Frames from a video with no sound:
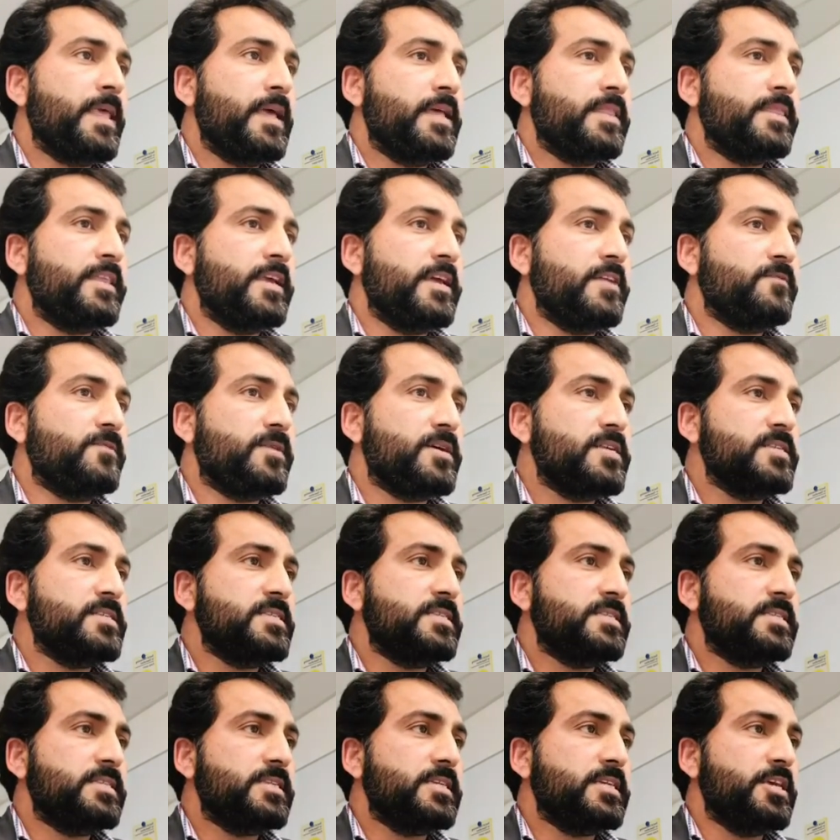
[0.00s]
there
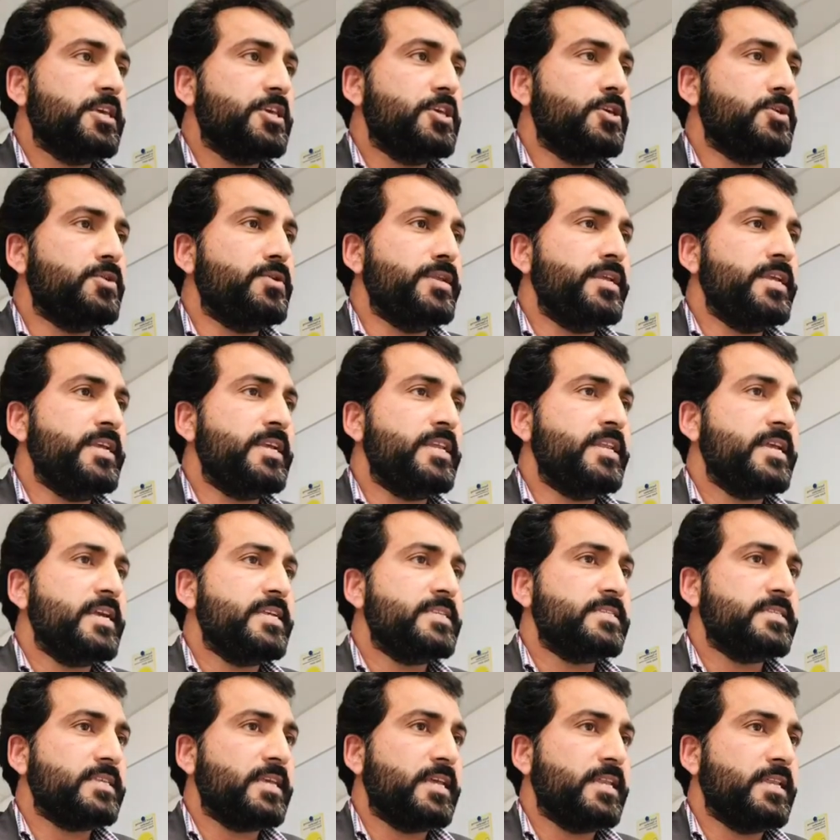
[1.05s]
was
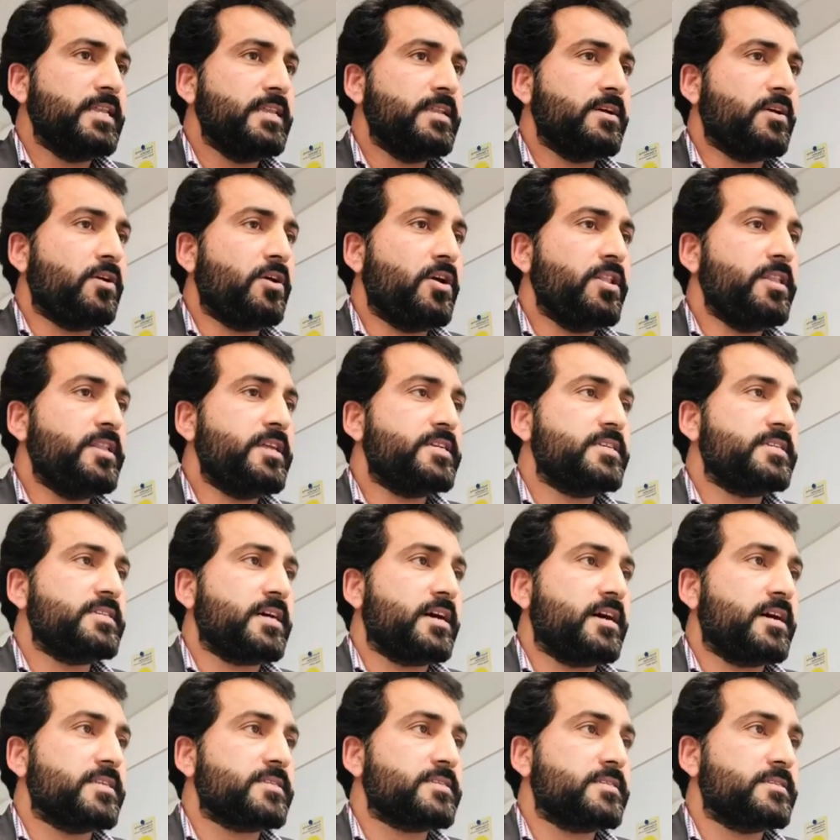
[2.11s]
uniqueness in all the
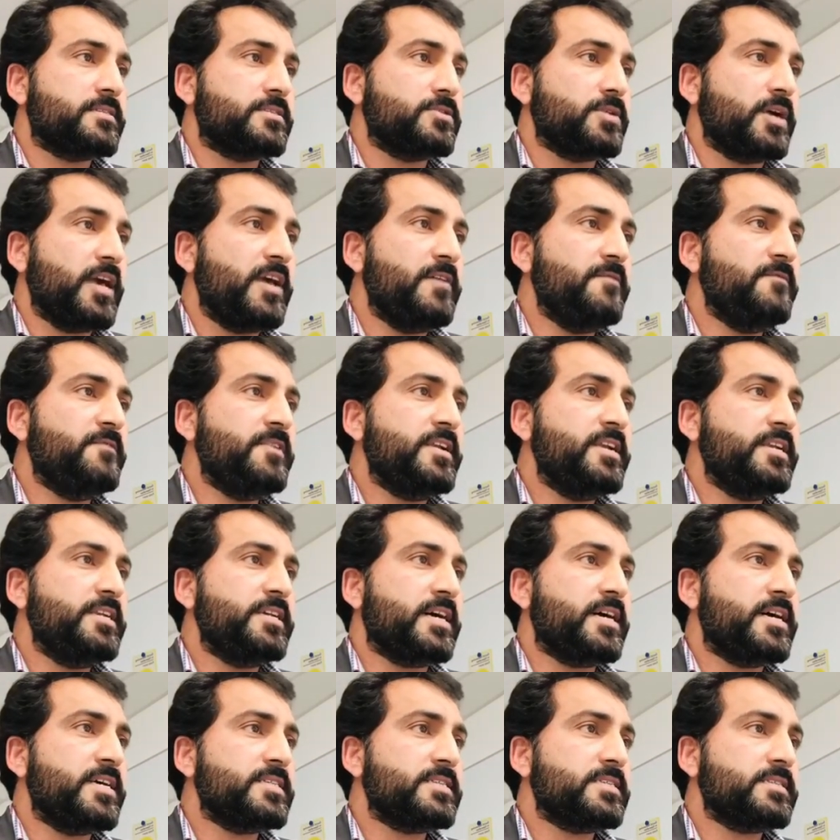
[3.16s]
tasks. So every
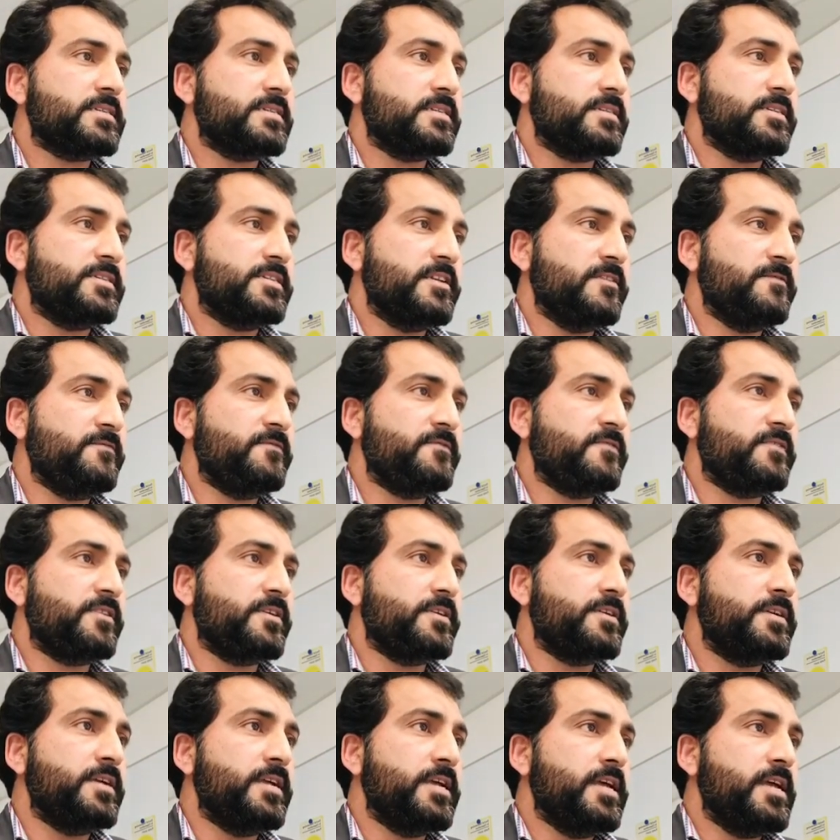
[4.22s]
task
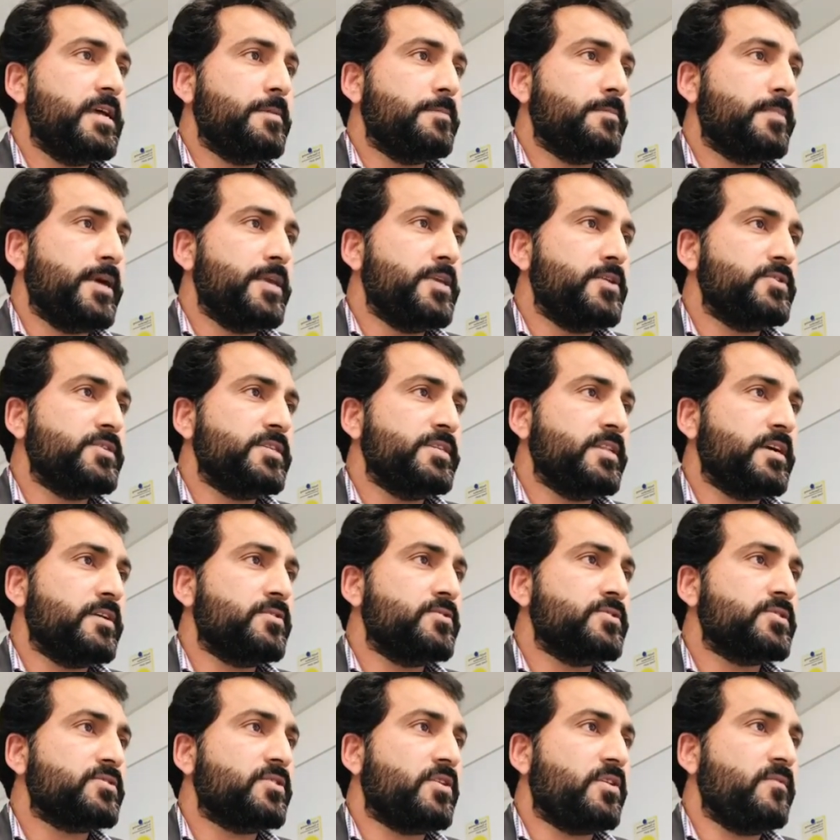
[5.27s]
differed. By using the
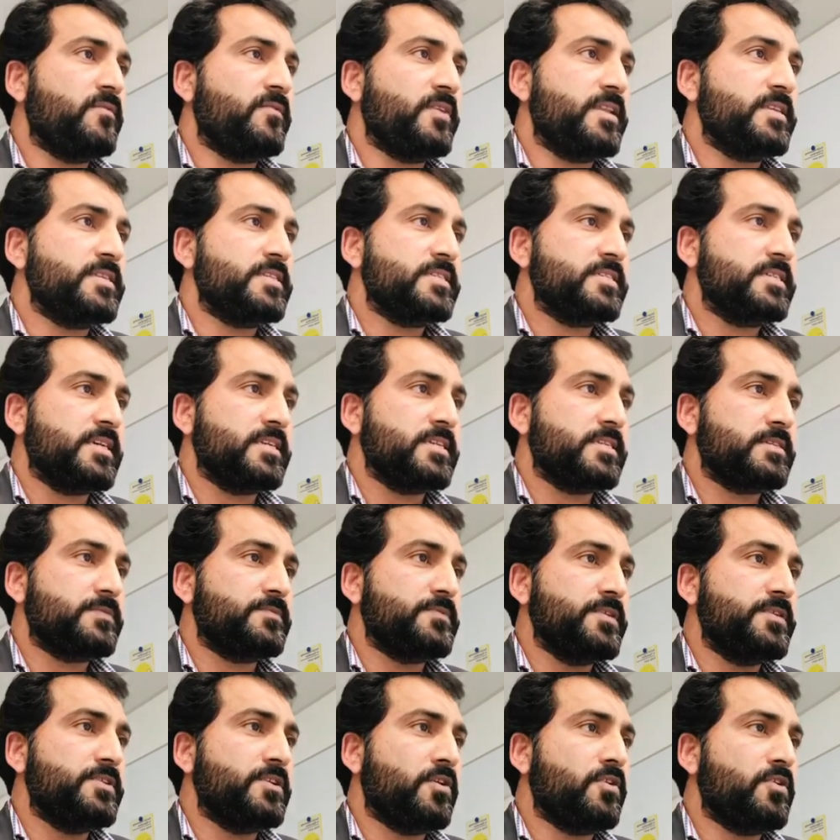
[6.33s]
Kruskal-Wallis test,
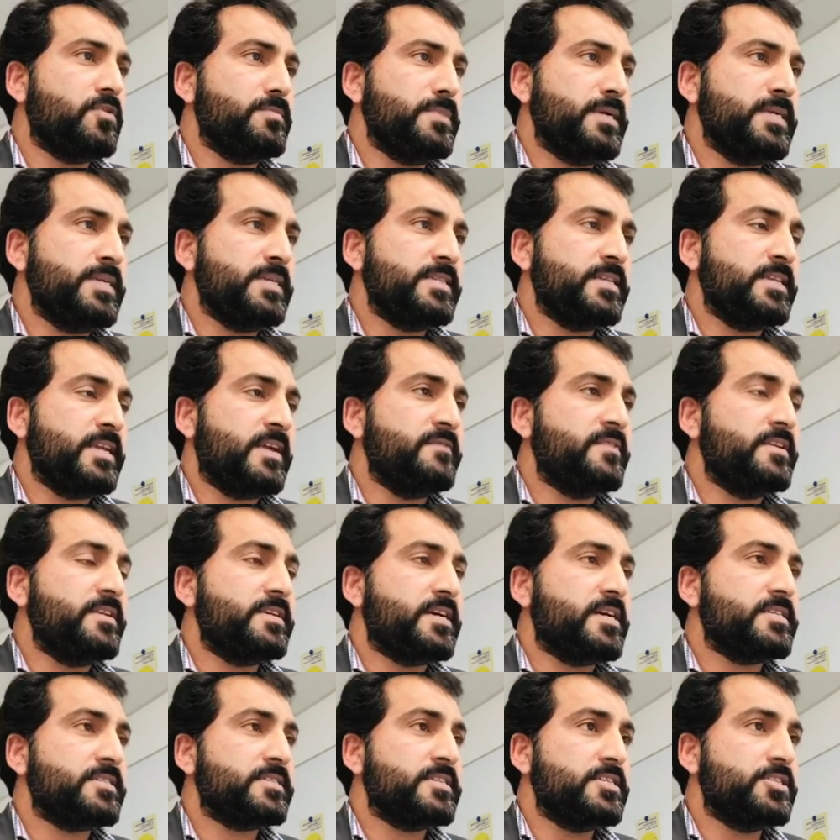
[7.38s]
we documented that every
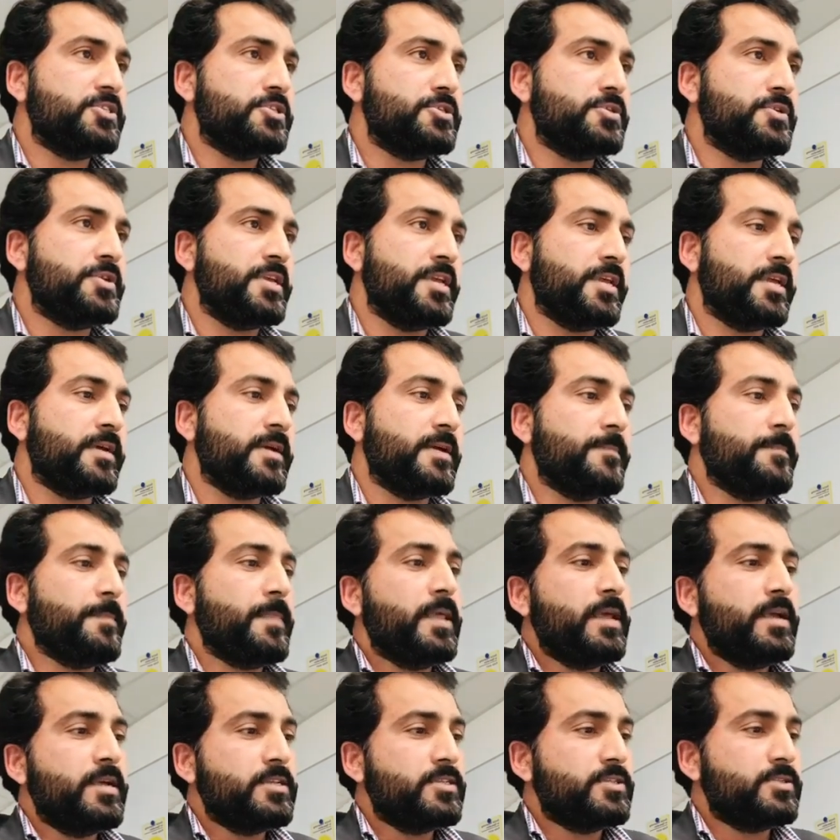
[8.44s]
task is unique.
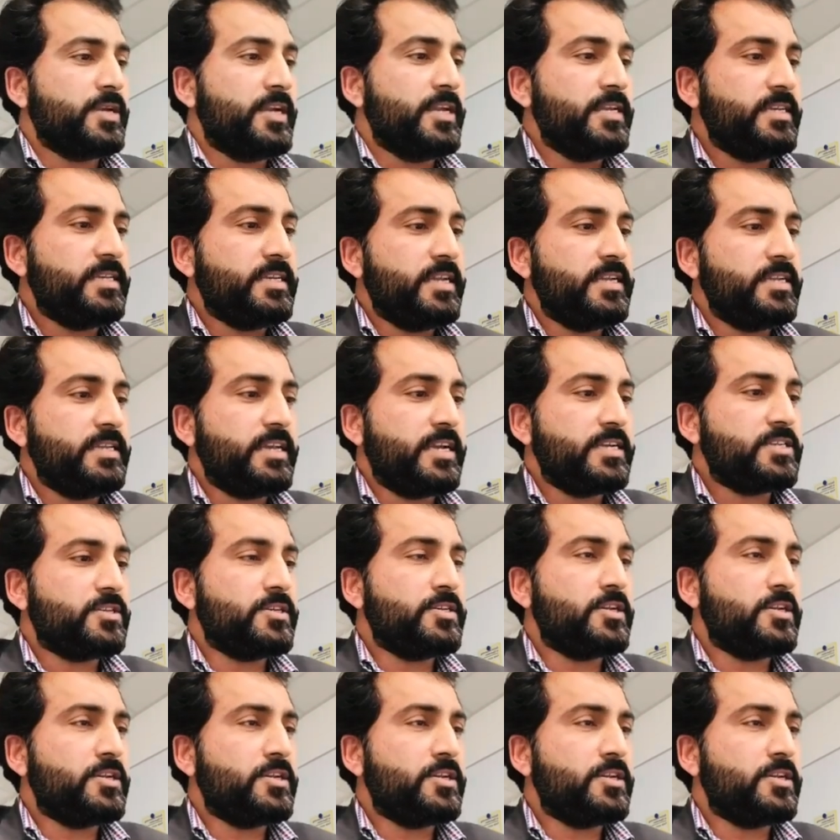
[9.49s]
So it actually